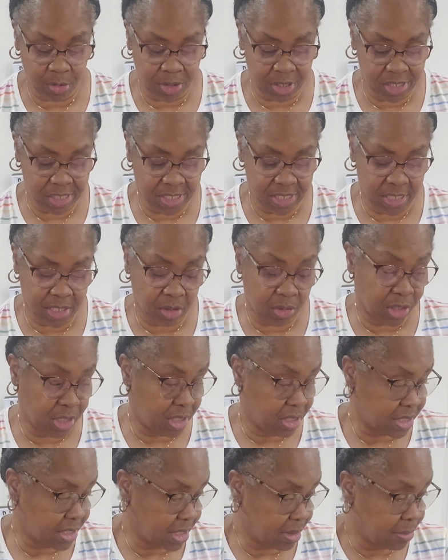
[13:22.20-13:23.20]
sell
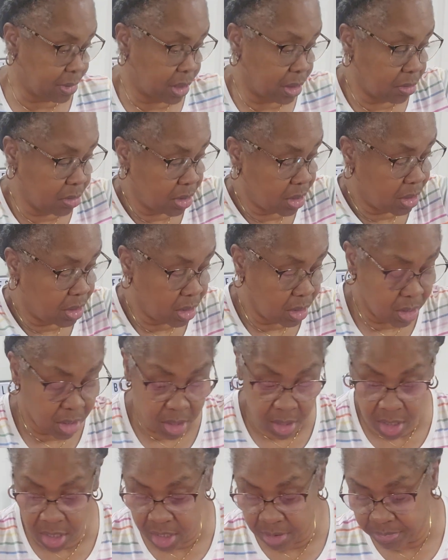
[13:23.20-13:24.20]
this. I'm gonna
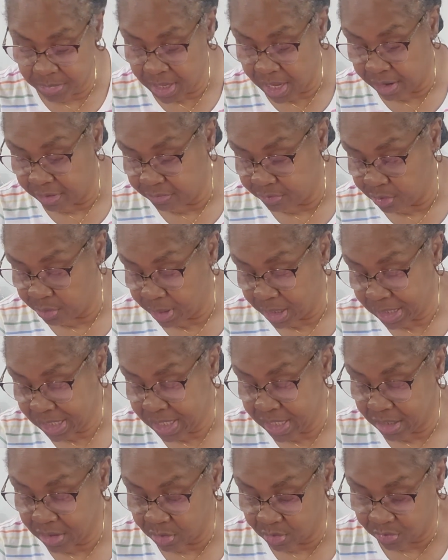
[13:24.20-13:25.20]
keep that for
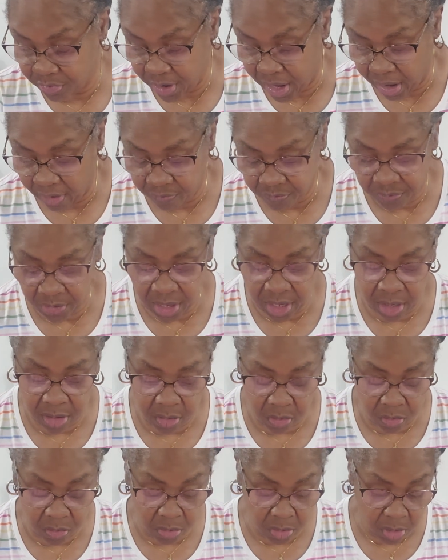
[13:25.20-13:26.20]
myself. I
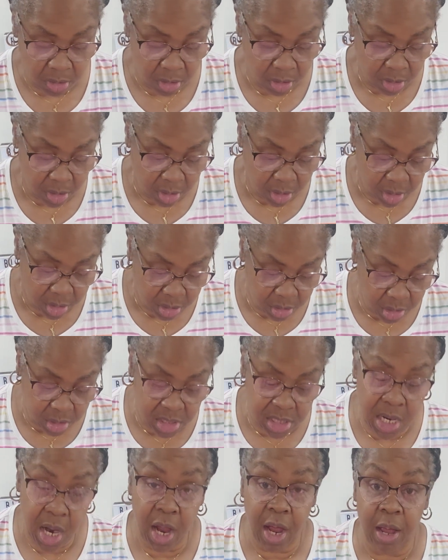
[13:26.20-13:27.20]
found the
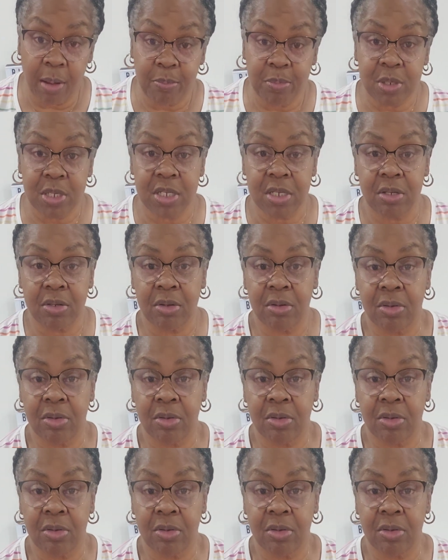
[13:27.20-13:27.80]
tops